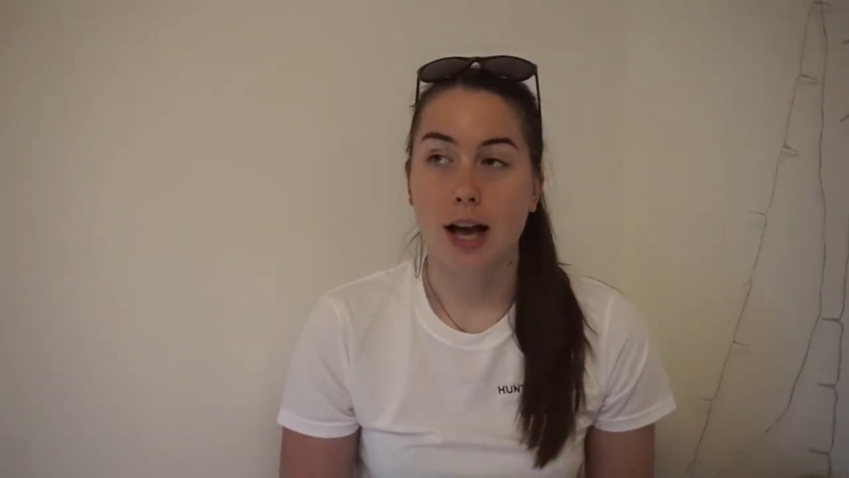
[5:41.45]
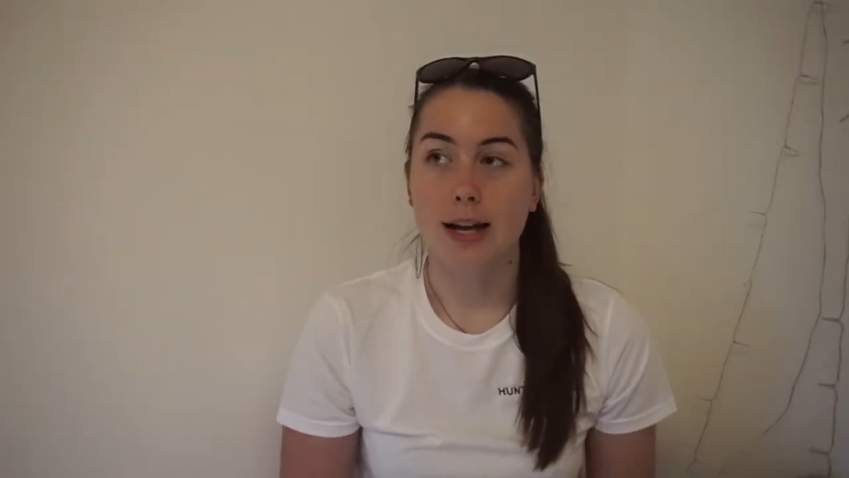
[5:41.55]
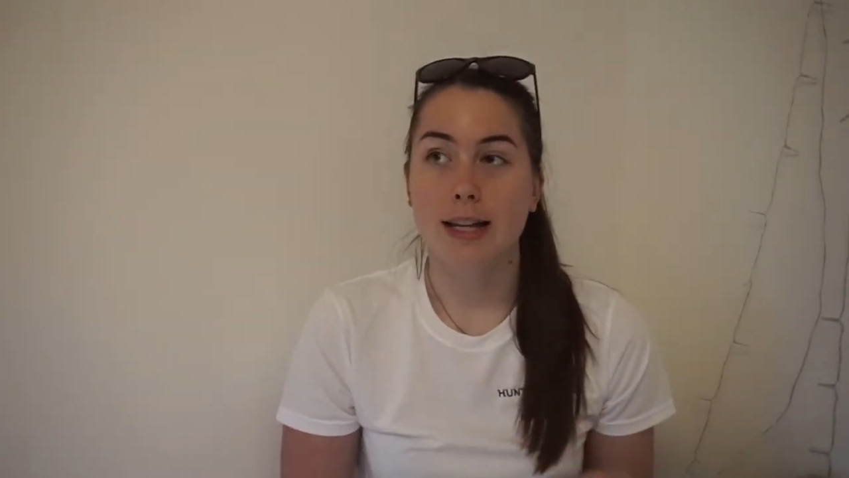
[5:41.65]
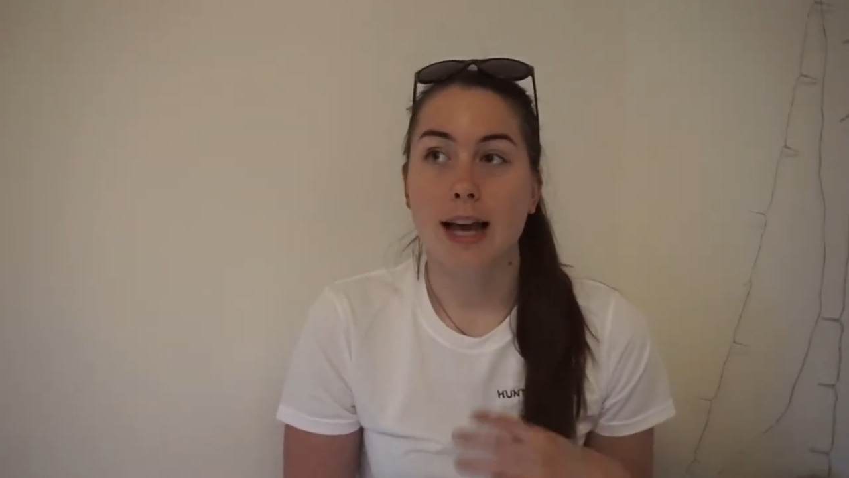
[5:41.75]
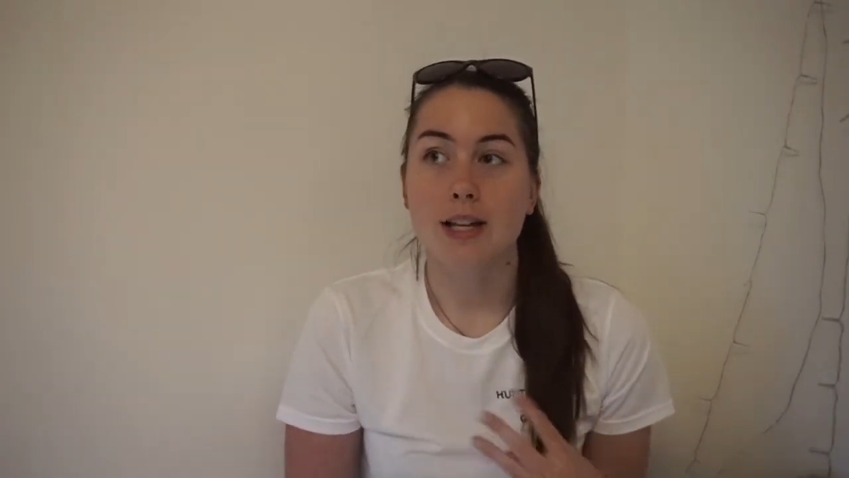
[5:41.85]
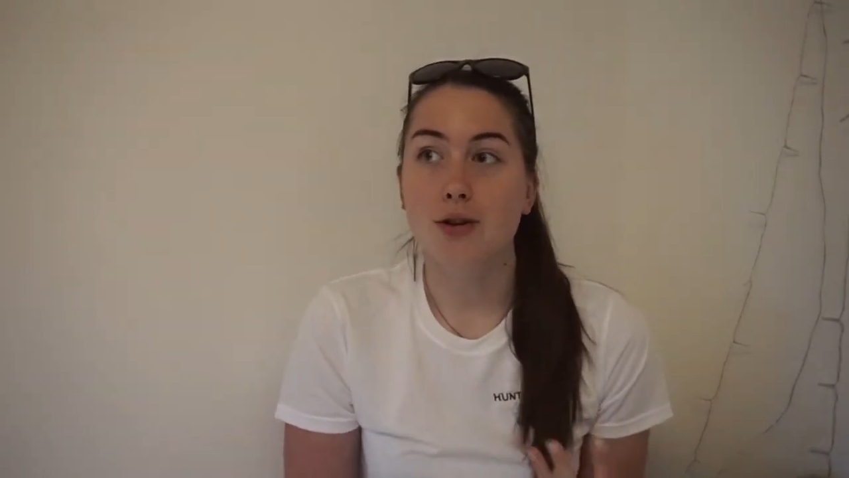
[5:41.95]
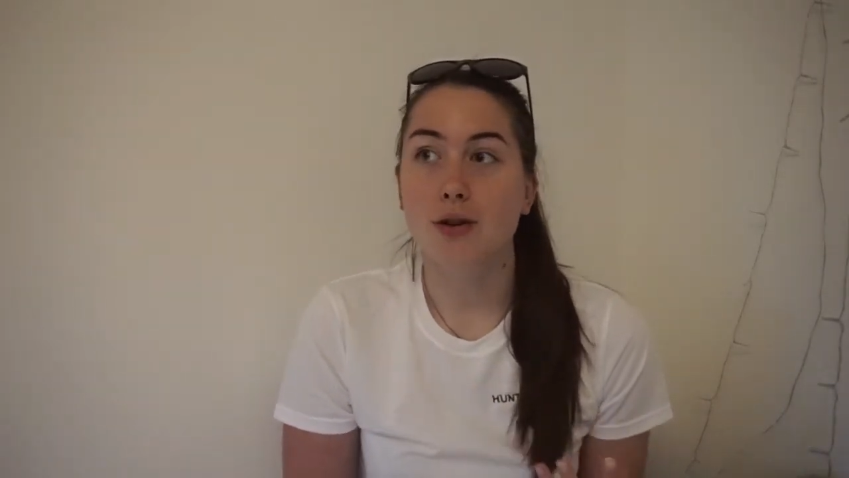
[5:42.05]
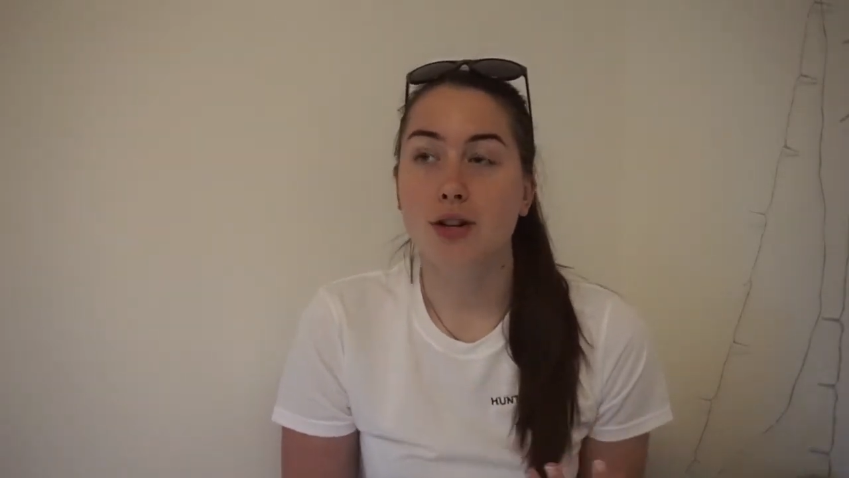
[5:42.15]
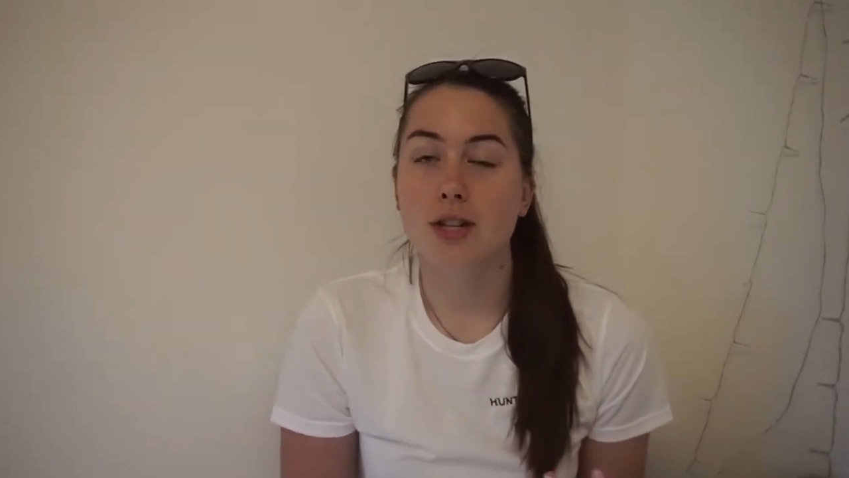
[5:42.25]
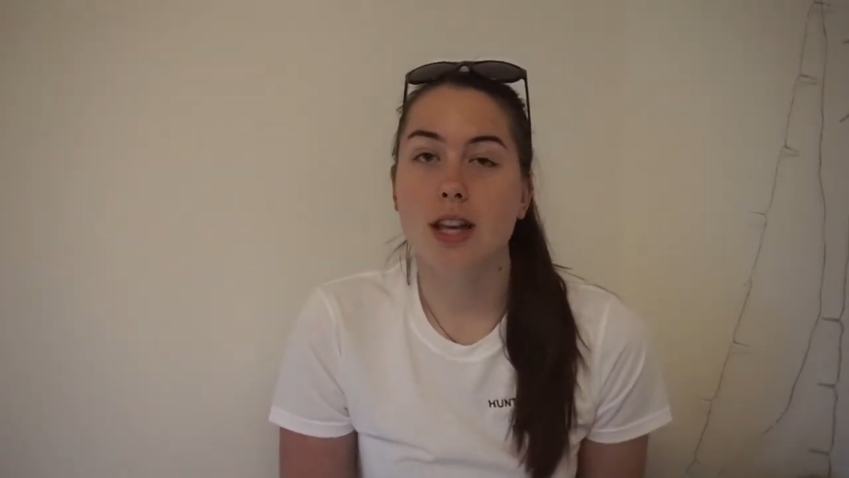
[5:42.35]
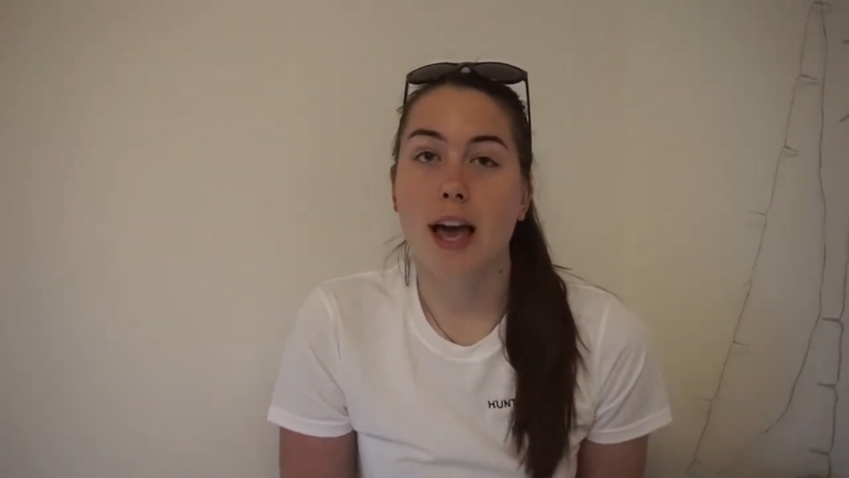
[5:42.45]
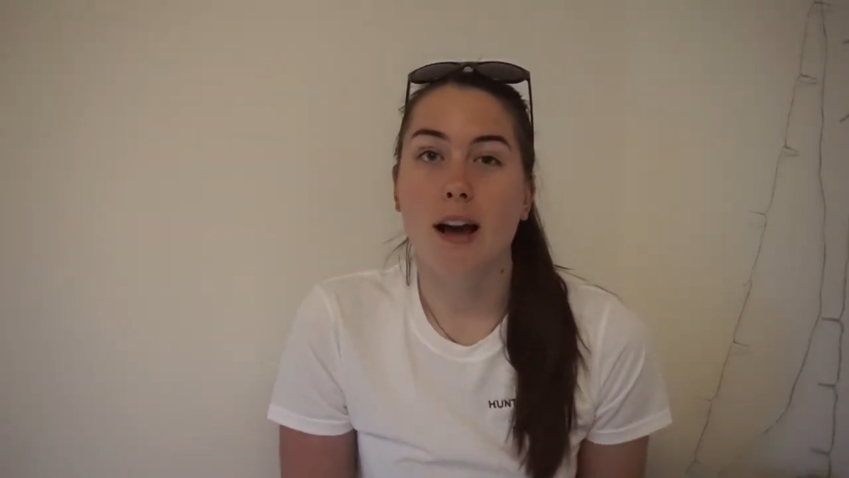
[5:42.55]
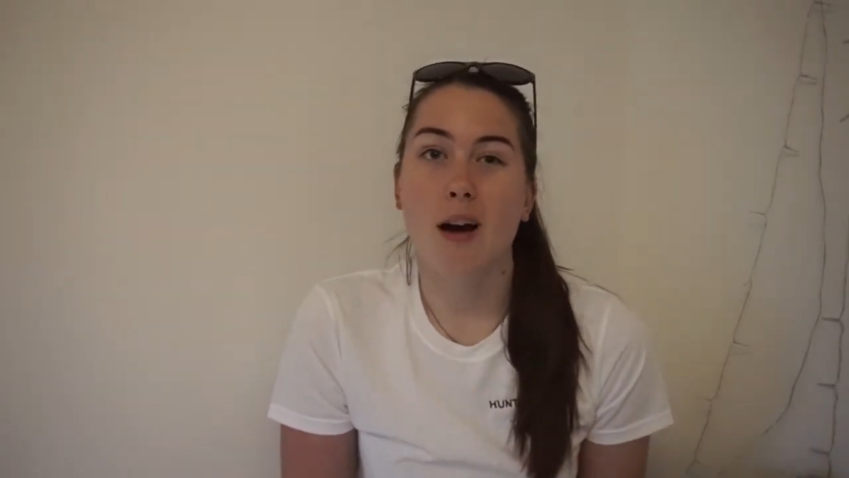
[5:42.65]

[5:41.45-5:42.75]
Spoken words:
And yes, you could say,